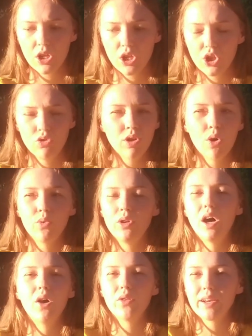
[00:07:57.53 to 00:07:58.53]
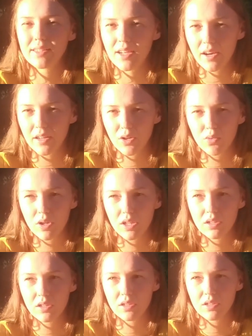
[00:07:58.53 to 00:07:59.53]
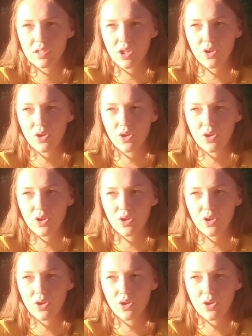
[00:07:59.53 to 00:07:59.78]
you don't know that it's not a good one. So